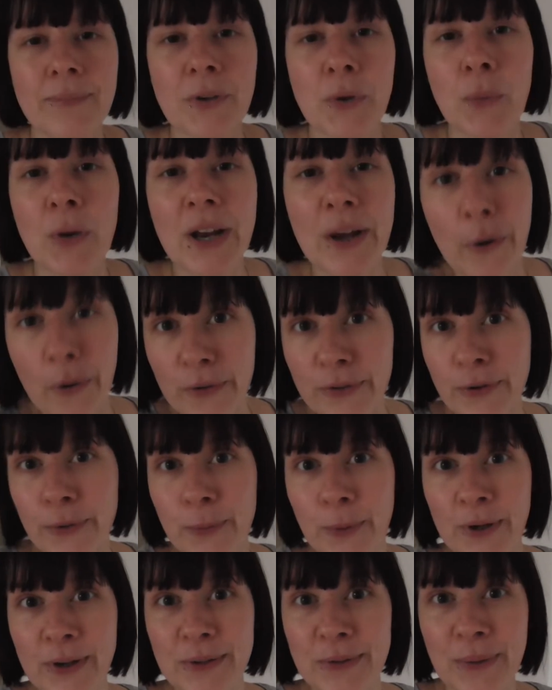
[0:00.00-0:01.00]
What I also
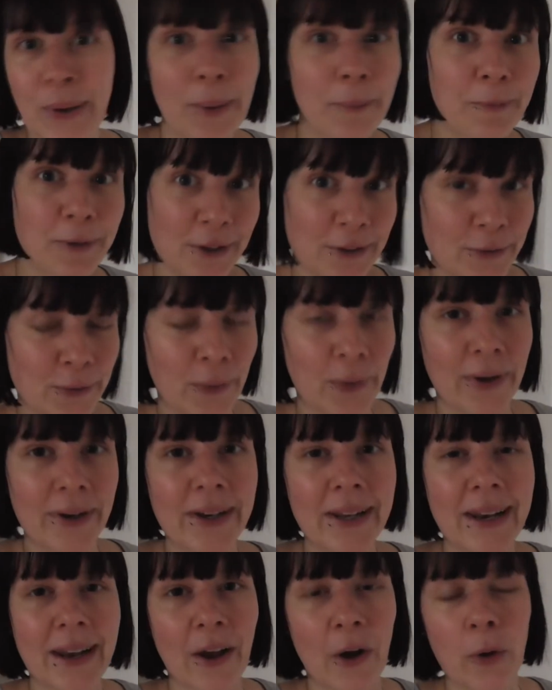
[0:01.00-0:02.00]
wanted to update you
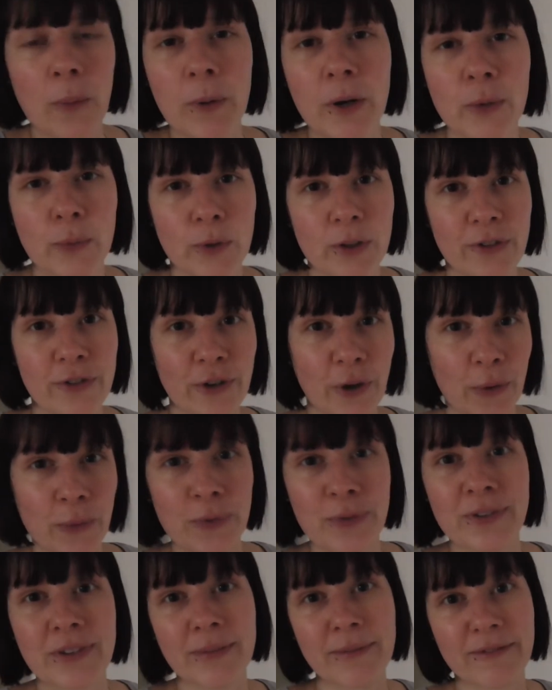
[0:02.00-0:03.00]
on, and I hope I will show
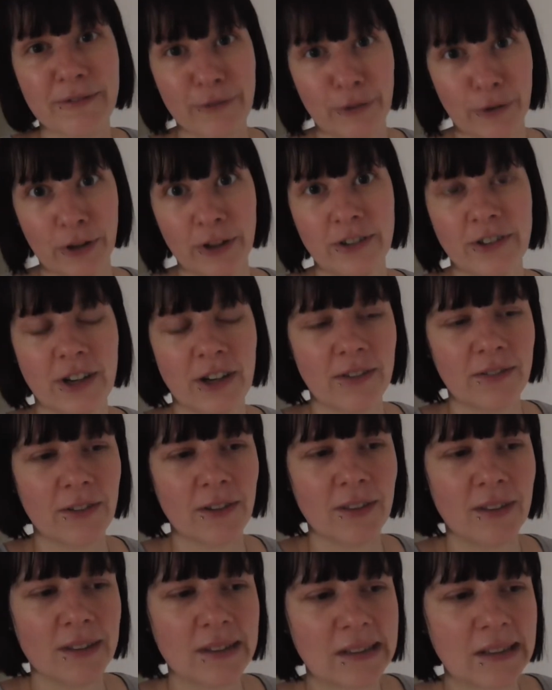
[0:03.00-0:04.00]
you some footage after
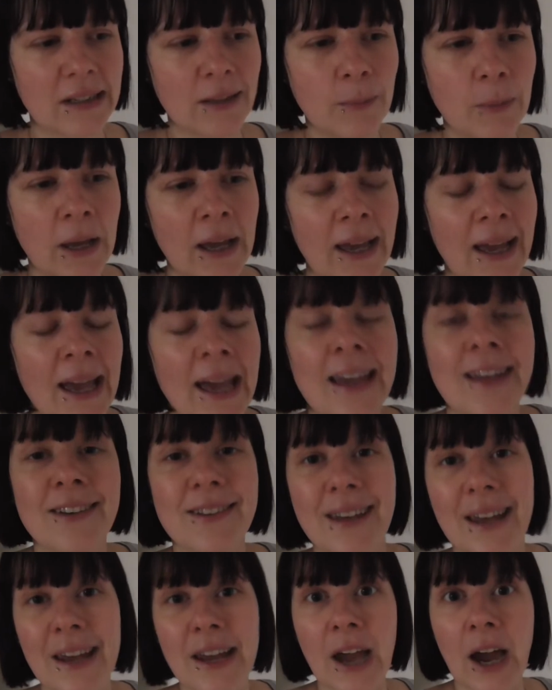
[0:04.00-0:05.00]
this clip,
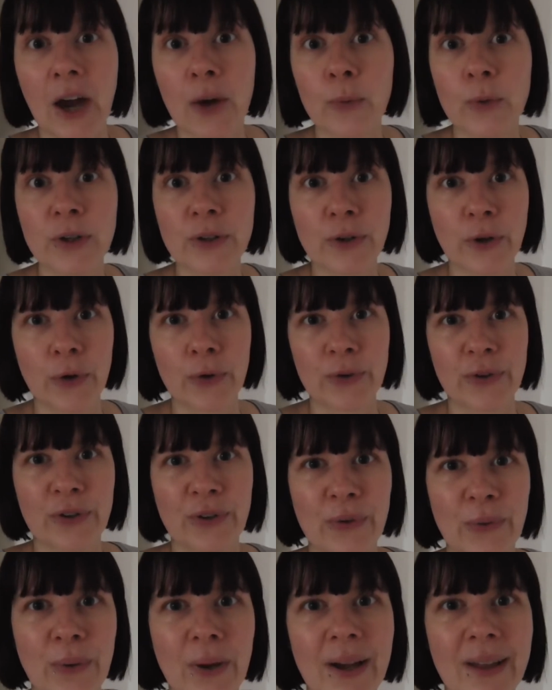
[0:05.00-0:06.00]
today I will go
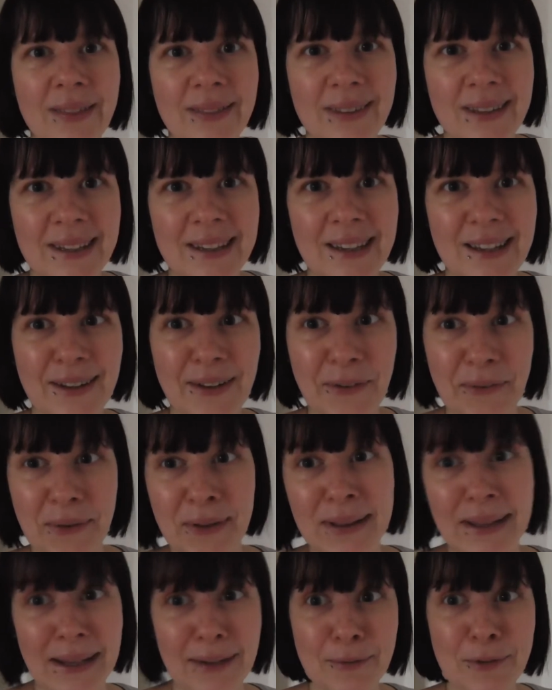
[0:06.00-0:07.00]
to the
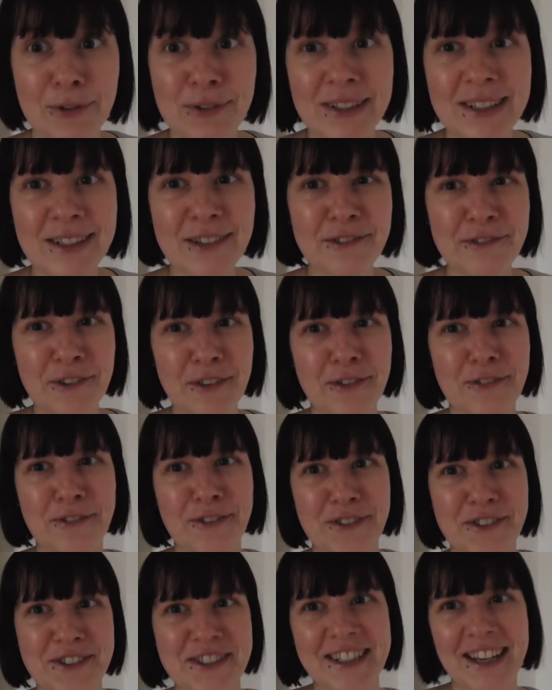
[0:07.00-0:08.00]
local library here for the
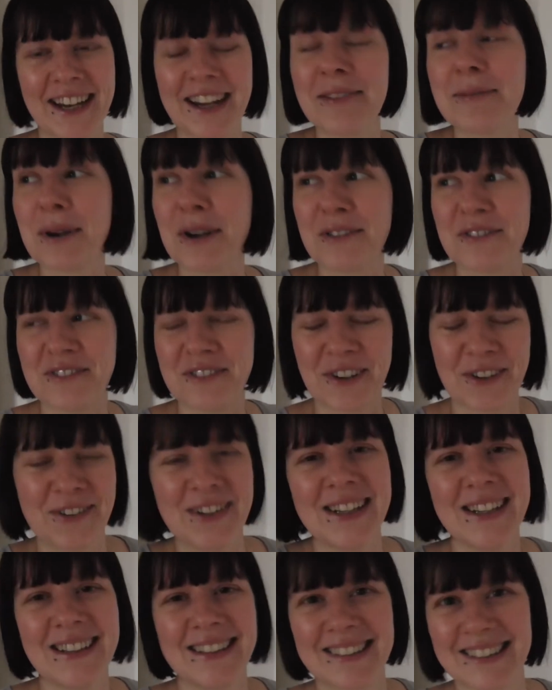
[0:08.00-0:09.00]
first time. I'm
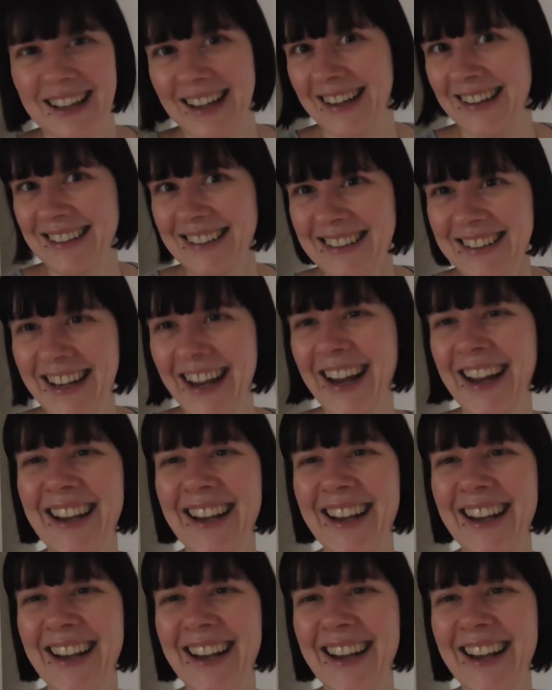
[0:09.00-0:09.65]
very excited.